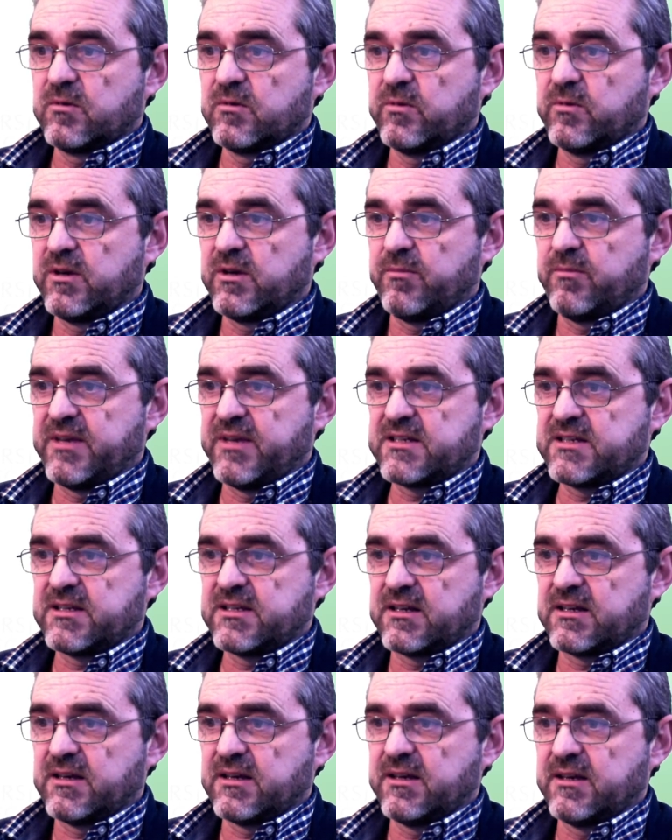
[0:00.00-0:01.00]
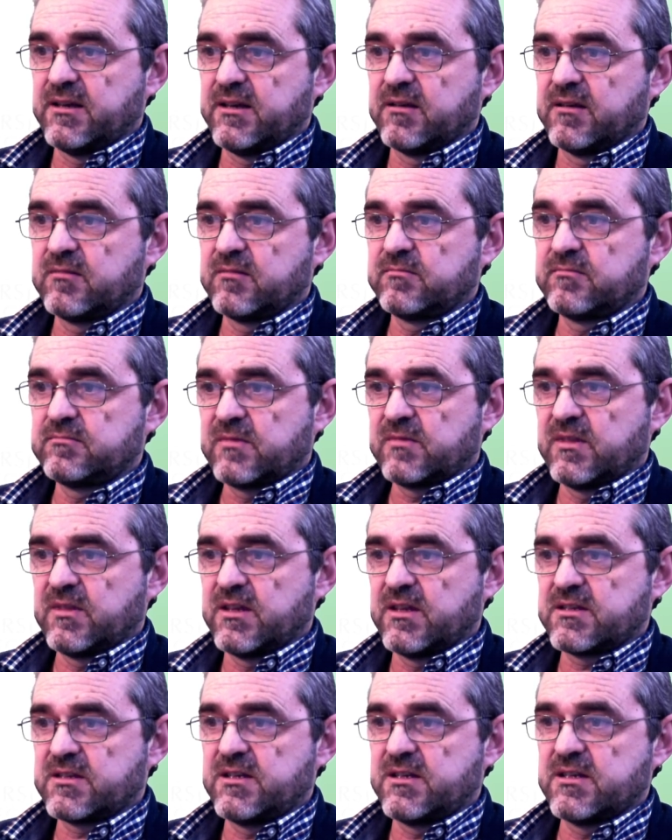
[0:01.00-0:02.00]
well, basically
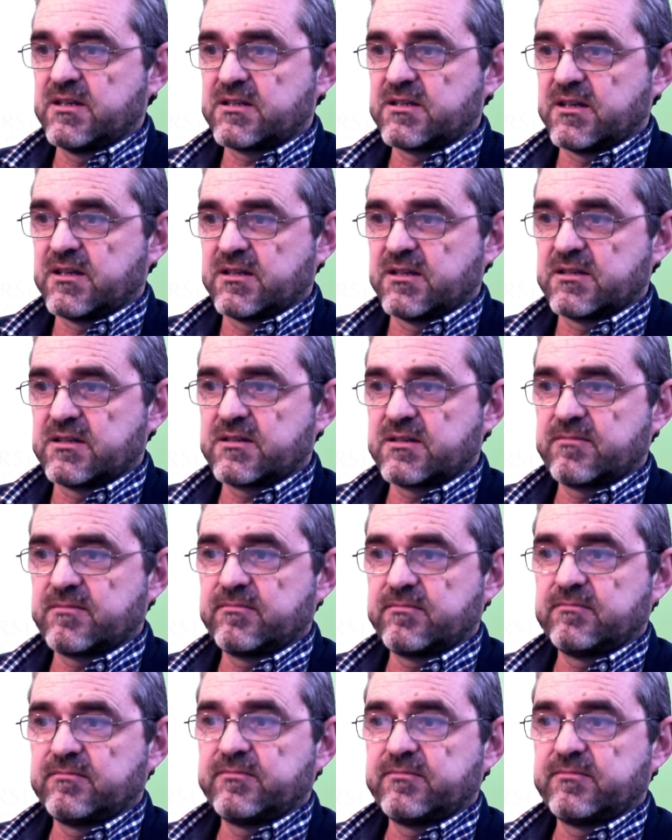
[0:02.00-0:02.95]
this distance